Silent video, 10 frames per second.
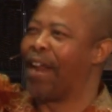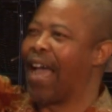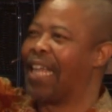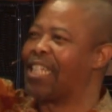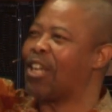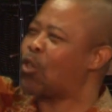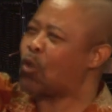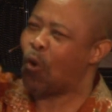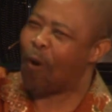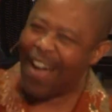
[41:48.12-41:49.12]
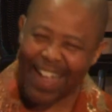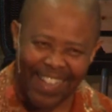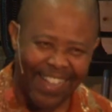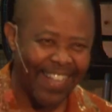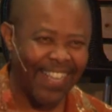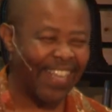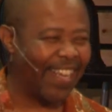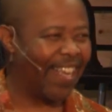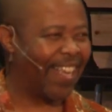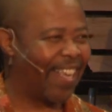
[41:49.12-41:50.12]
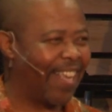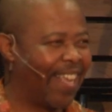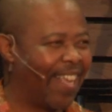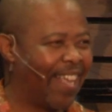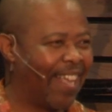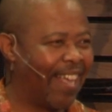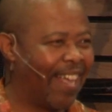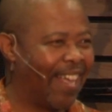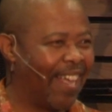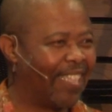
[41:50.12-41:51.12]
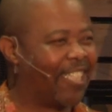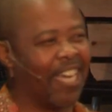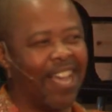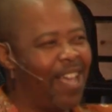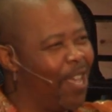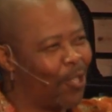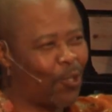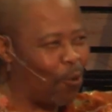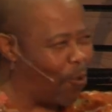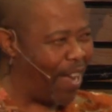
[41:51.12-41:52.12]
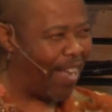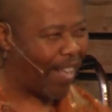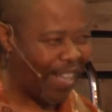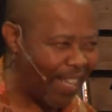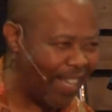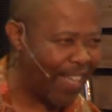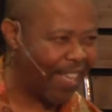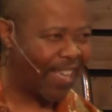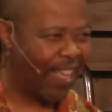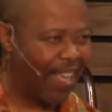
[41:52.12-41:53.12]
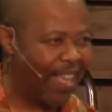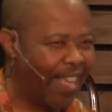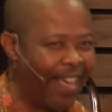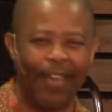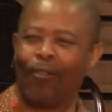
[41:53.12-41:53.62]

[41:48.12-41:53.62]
saying to you, Jesus is coming. Jesus is coming. And